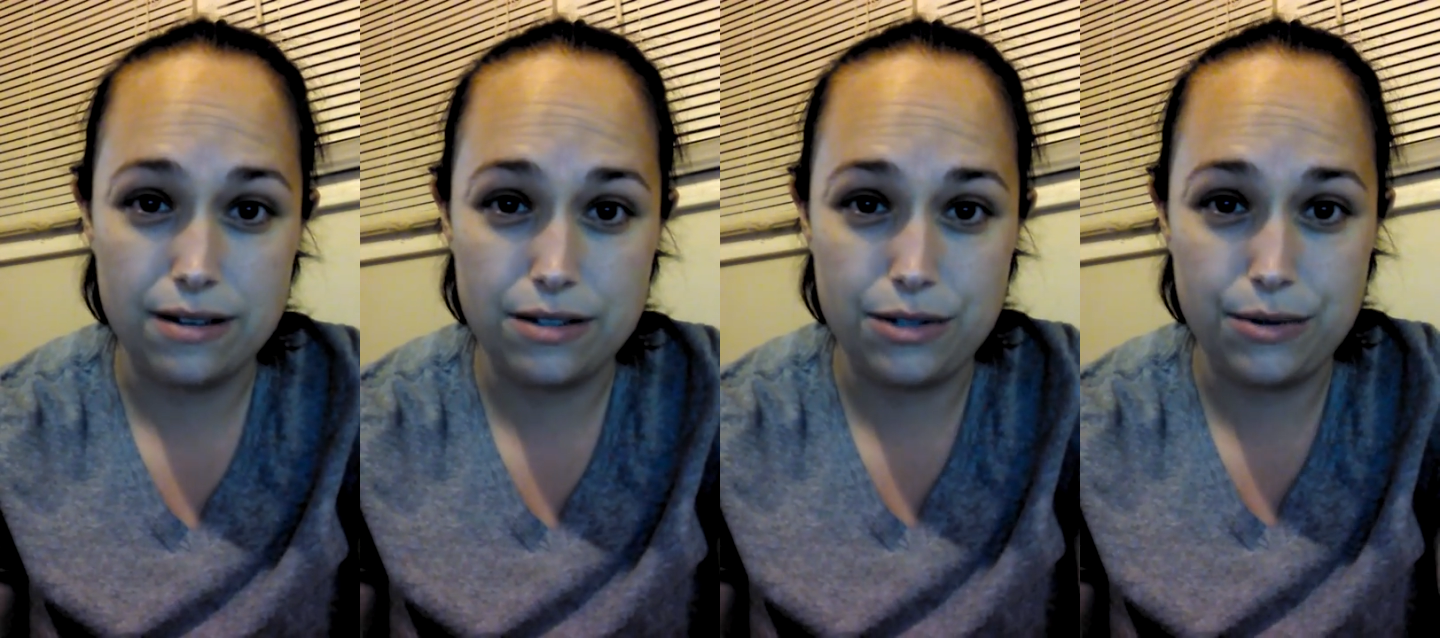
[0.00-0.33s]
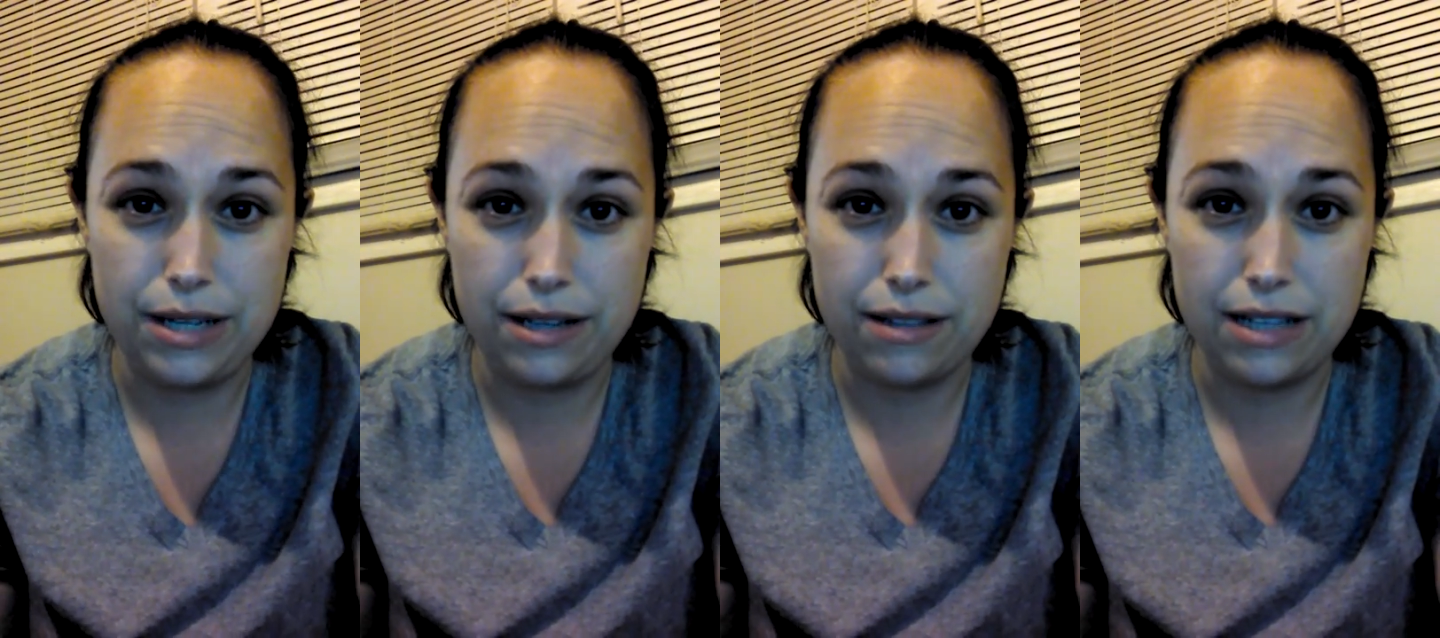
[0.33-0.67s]

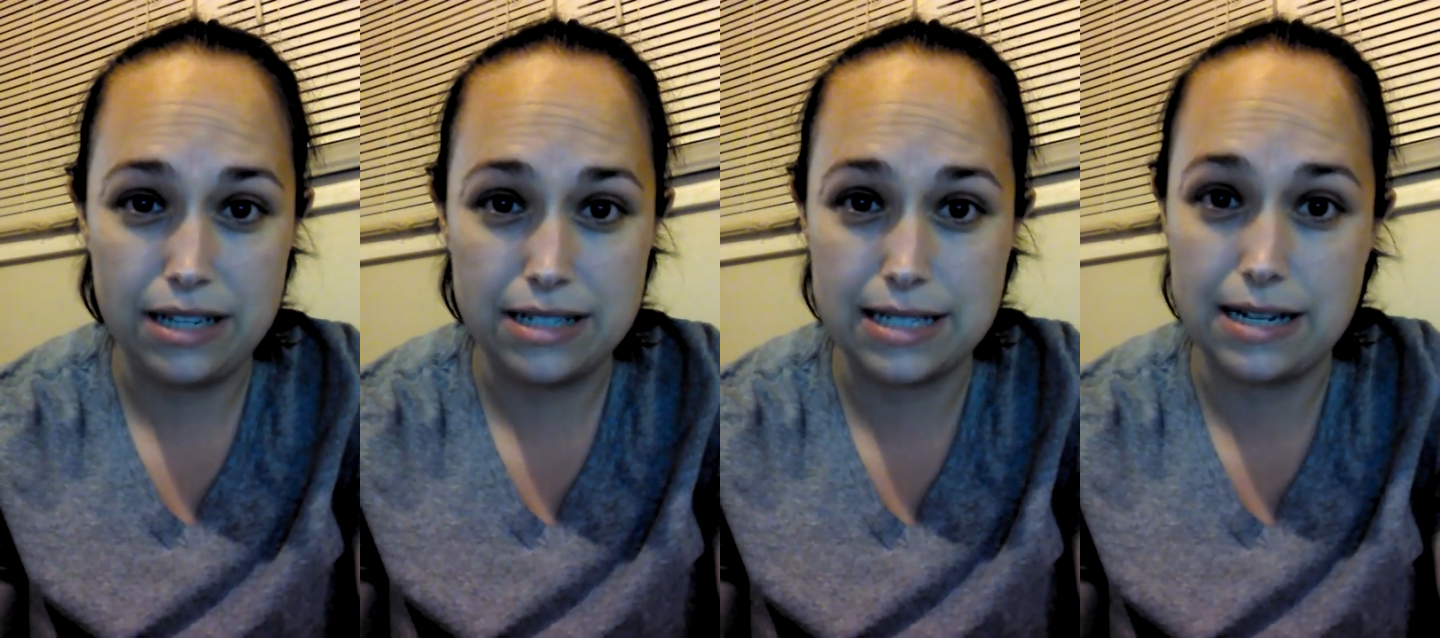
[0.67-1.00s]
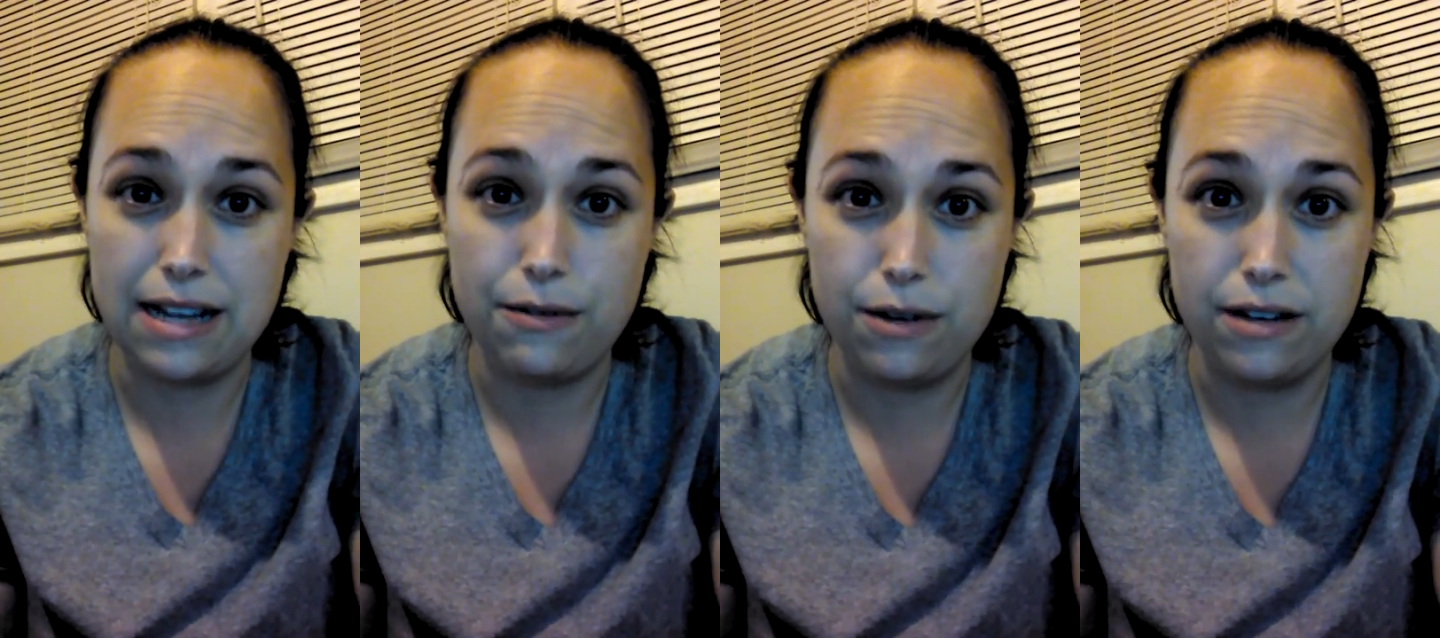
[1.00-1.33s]
doing things
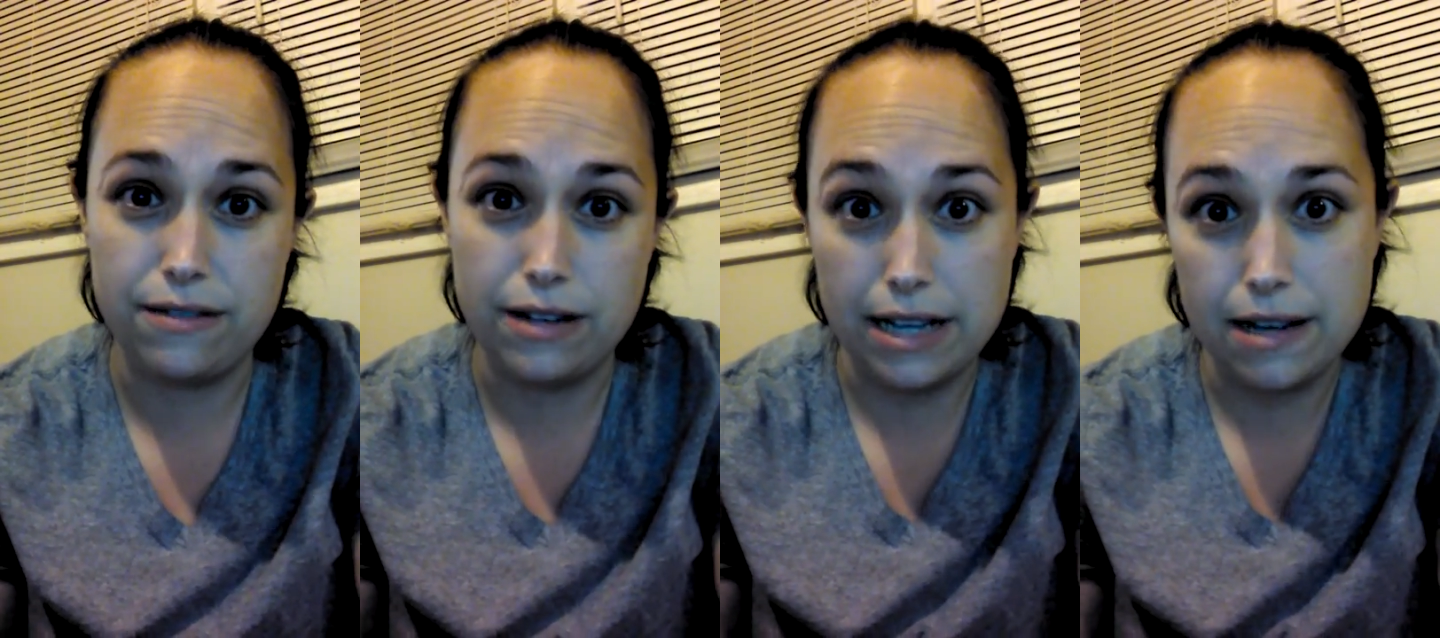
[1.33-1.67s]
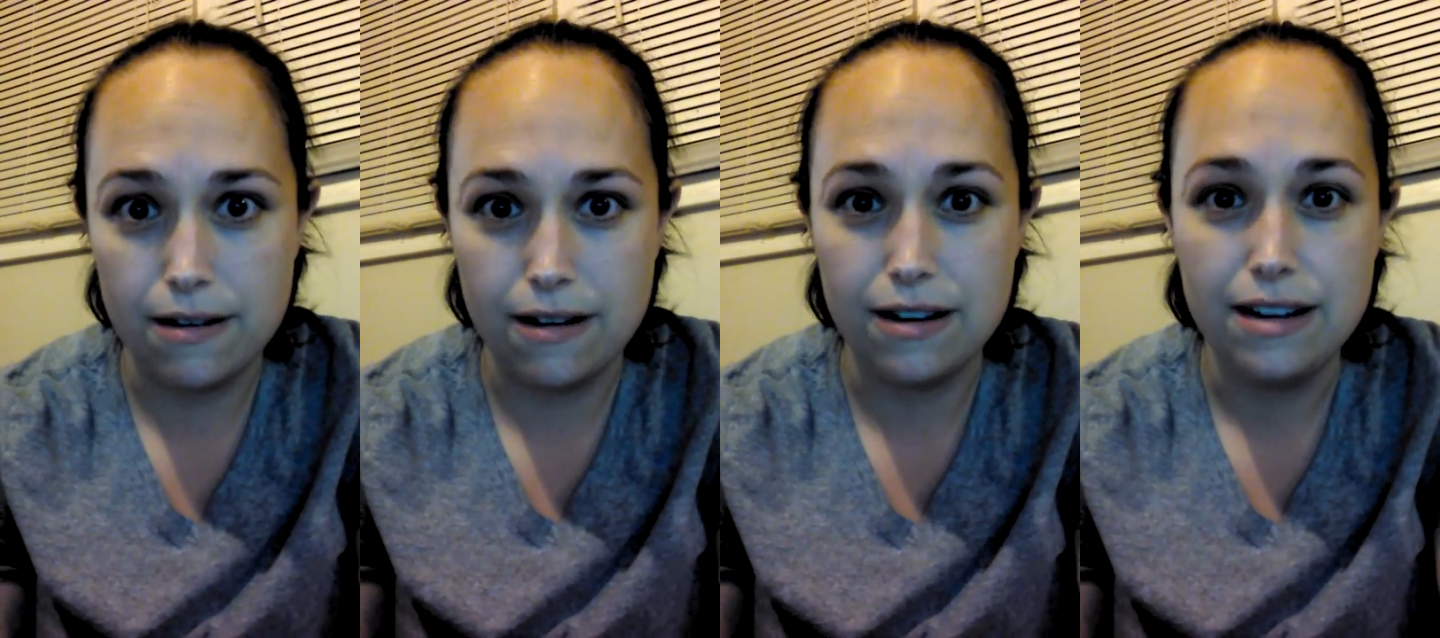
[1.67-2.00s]
that I loved,
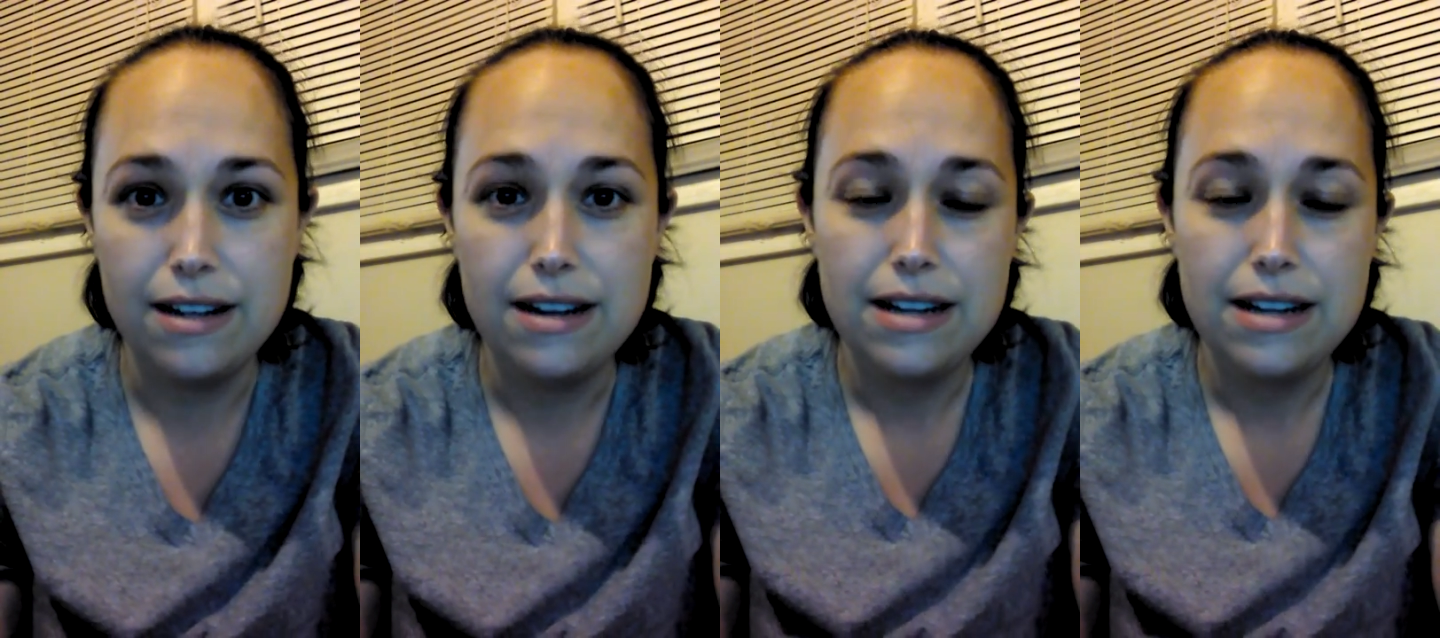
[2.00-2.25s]
like art.